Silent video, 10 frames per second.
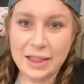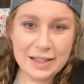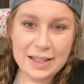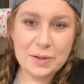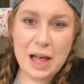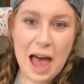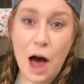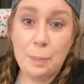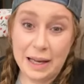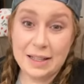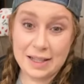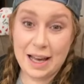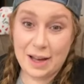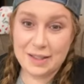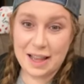This is helping us
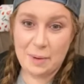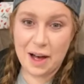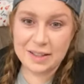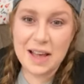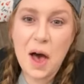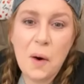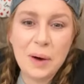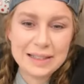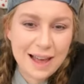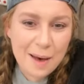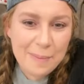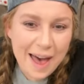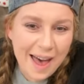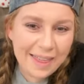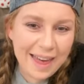think outside the box. What's up,
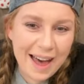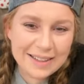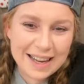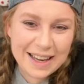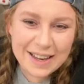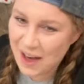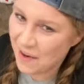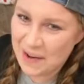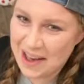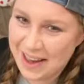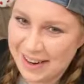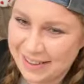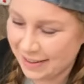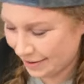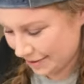Beth? How's it
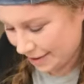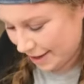going?